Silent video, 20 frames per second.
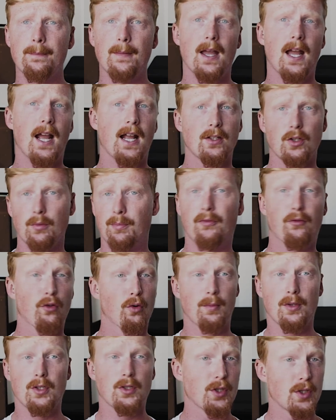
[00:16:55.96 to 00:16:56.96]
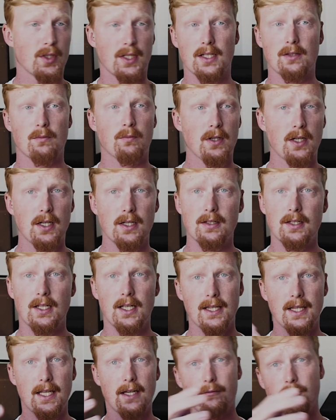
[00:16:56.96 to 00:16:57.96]
And your performance just gets worse.
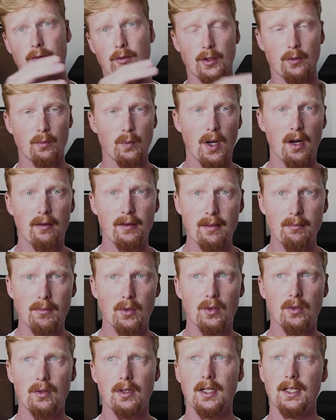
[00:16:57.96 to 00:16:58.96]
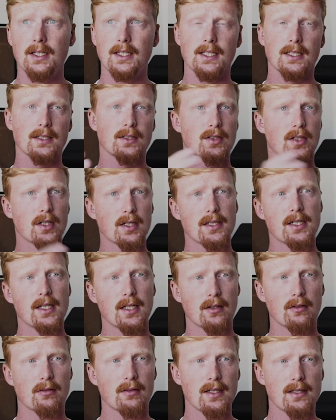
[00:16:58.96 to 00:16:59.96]
Therefore, you worry more. The anxiety
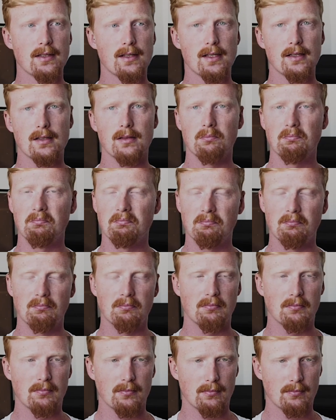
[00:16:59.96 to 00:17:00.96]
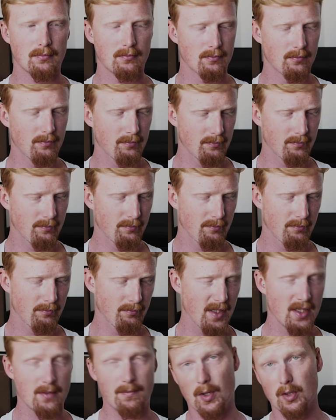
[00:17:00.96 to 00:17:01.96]
increases.
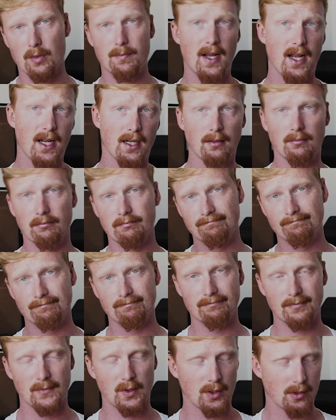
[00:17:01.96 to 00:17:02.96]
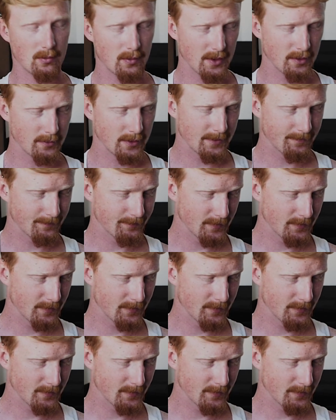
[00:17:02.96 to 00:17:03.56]
Bish, bosh, bang. You are where you are.